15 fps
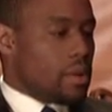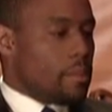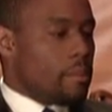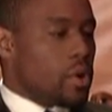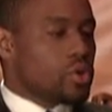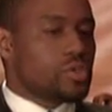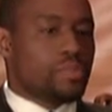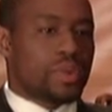
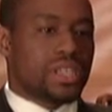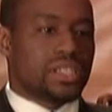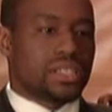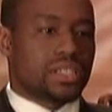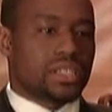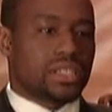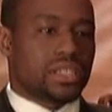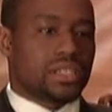Most
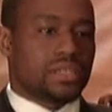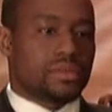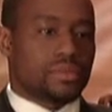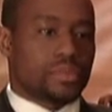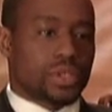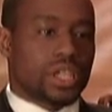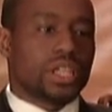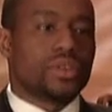businesses,
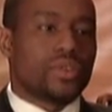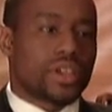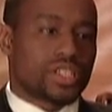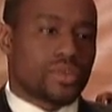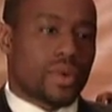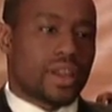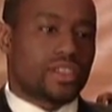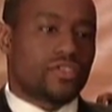particularly
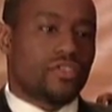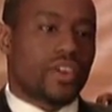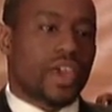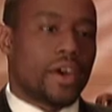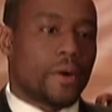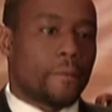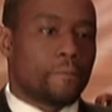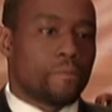restaurants,
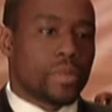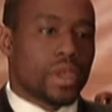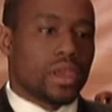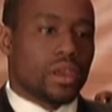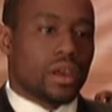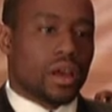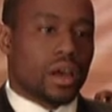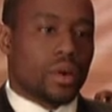fail mm
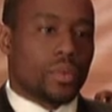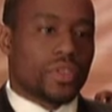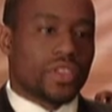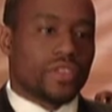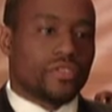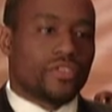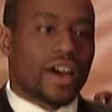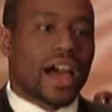-hmm. uh,
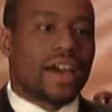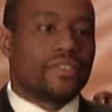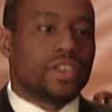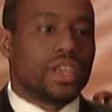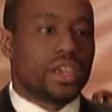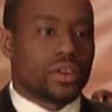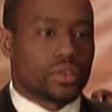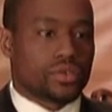within five
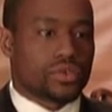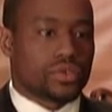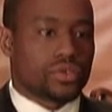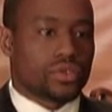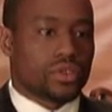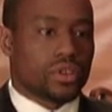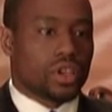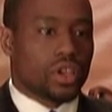years.
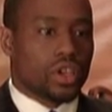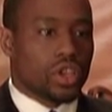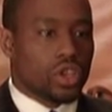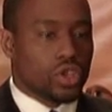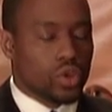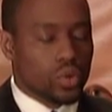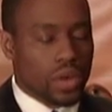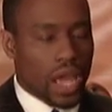Okay.
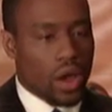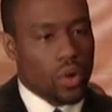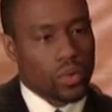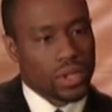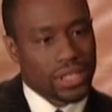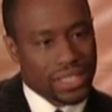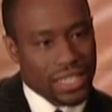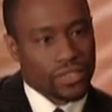You not
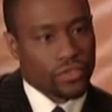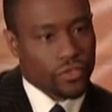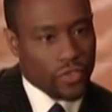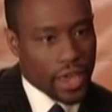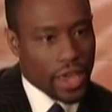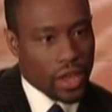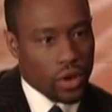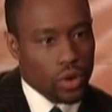only didn't
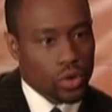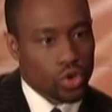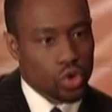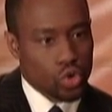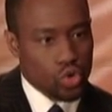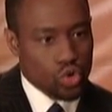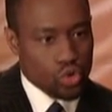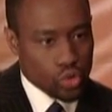fail,
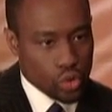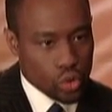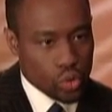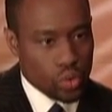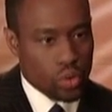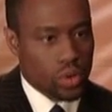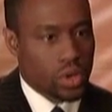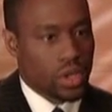you
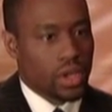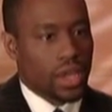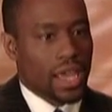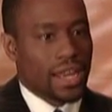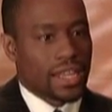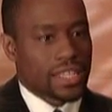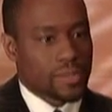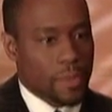grew
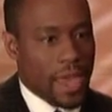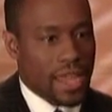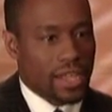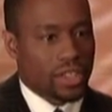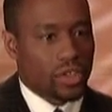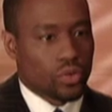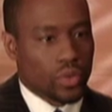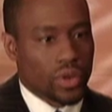and
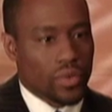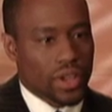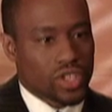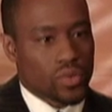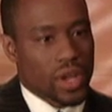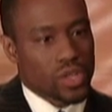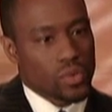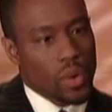expanded to three
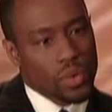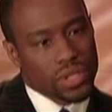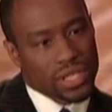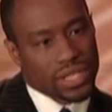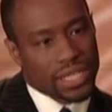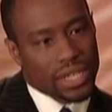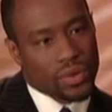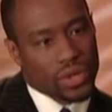restaurants. What was the
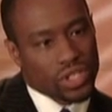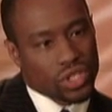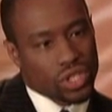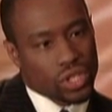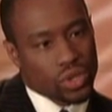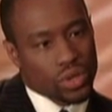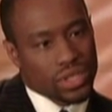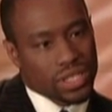secret
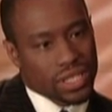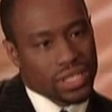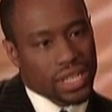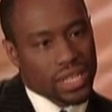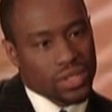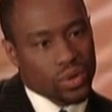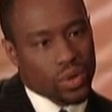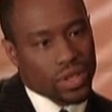to your
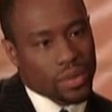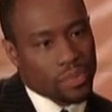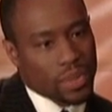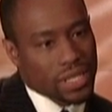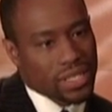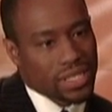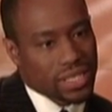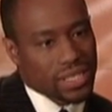success on the
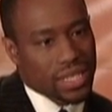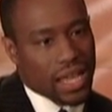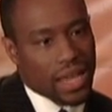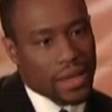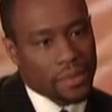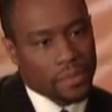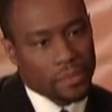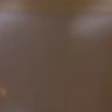business side?